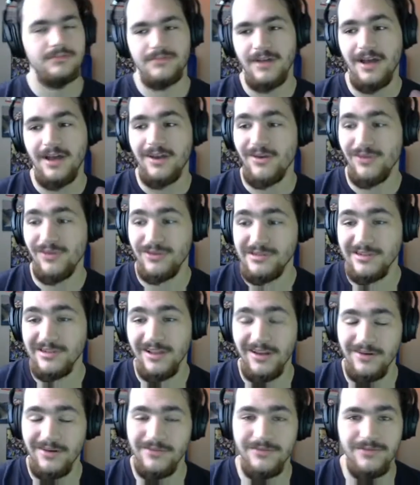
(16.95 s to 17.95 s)
I know there's a
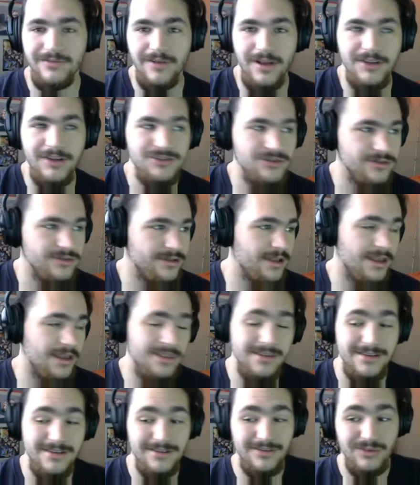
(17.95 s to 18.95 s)
lot of actually, I
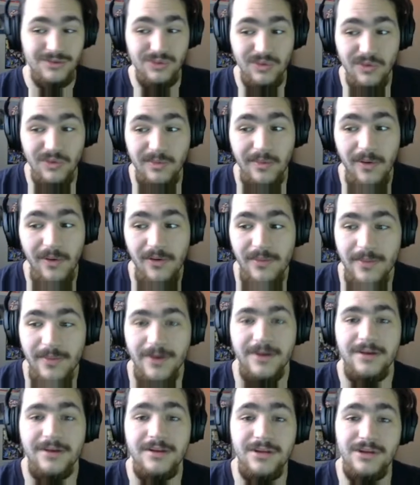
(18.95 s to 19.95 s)
think, cool
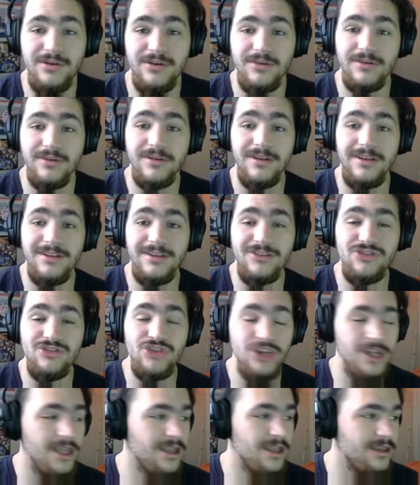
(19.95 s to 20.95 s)
Pokemon here in
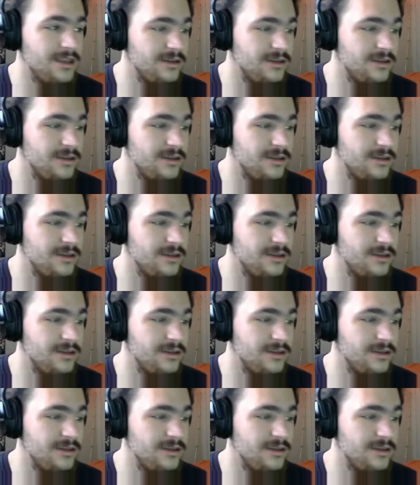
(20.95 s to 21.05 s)
Gen 8,